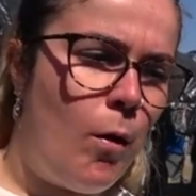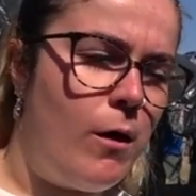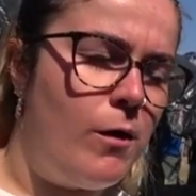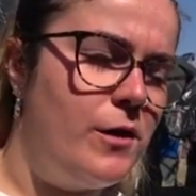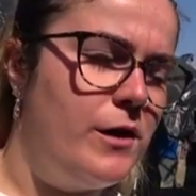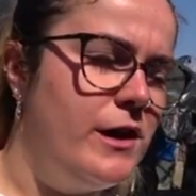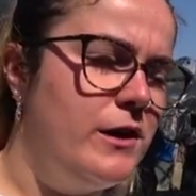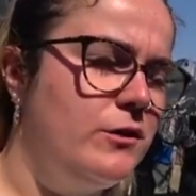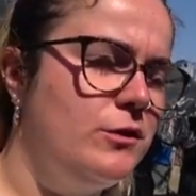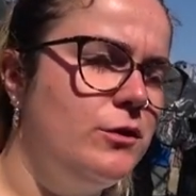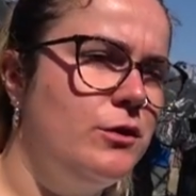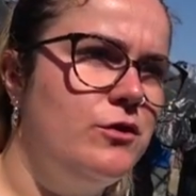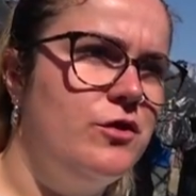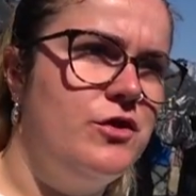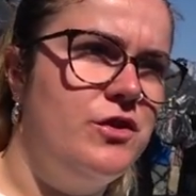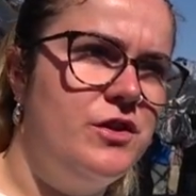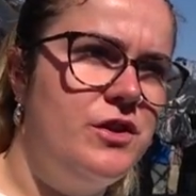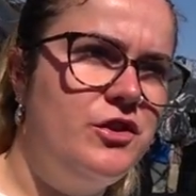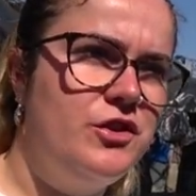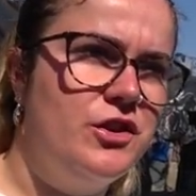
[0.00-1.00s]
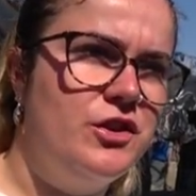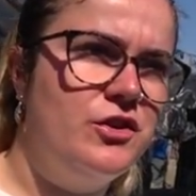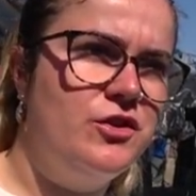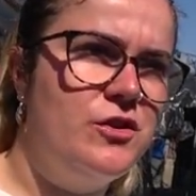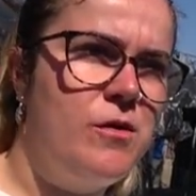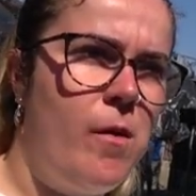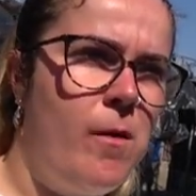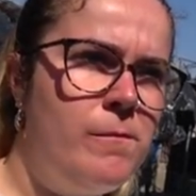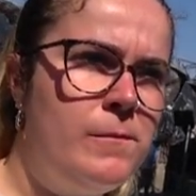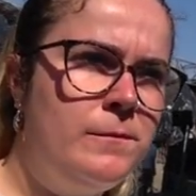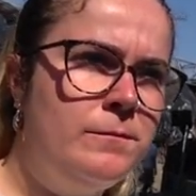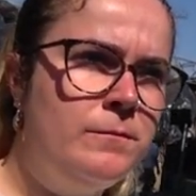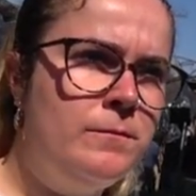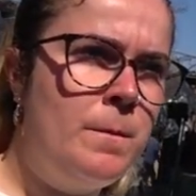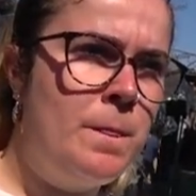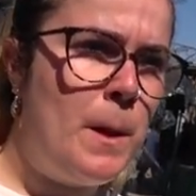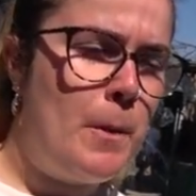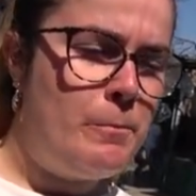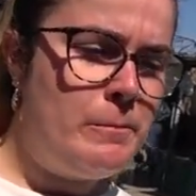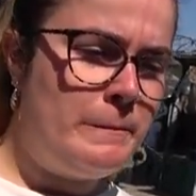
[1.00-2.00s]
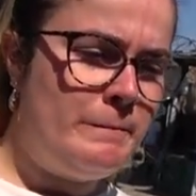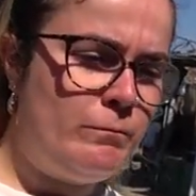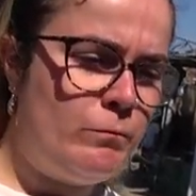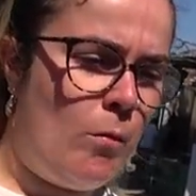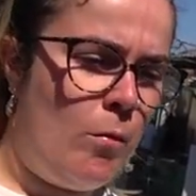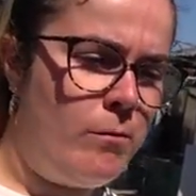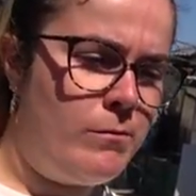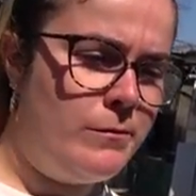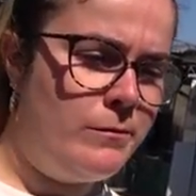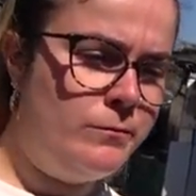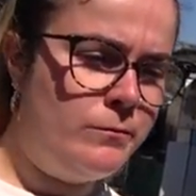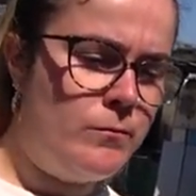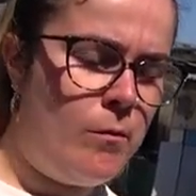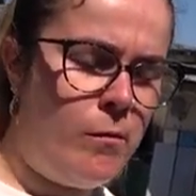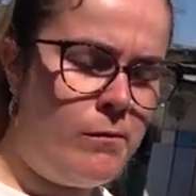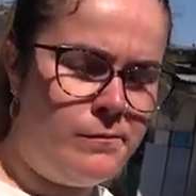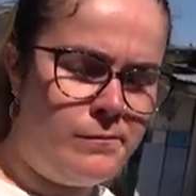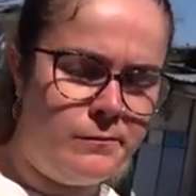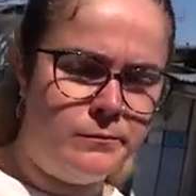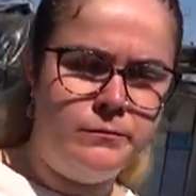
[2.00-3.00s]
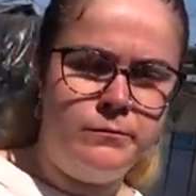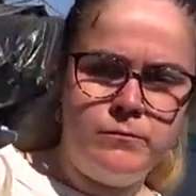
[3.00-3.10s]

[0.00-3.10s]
Oh, hazelnut's delicious. Yeah. Hmm.